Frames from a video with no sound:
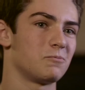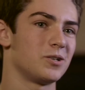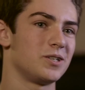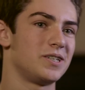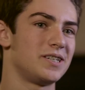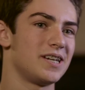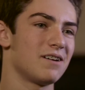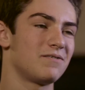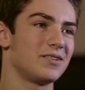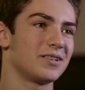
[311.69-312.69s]
would
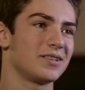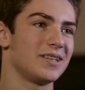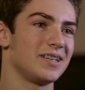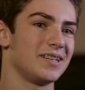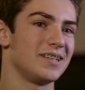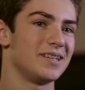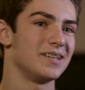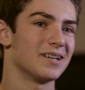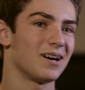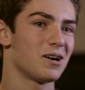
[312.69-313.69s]
definitely
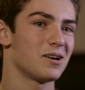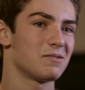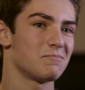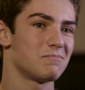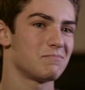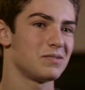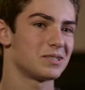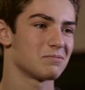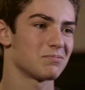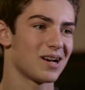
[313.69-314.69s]
not be
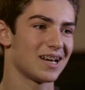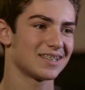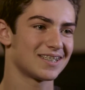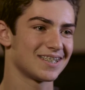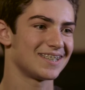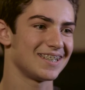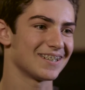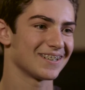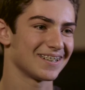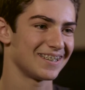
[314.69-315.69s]
surprised to see
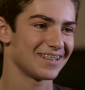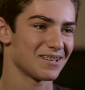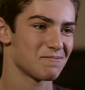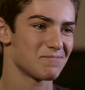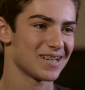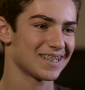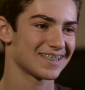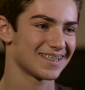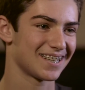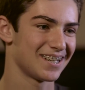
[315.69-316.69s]
her in the
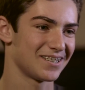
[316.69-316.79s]
Olympics,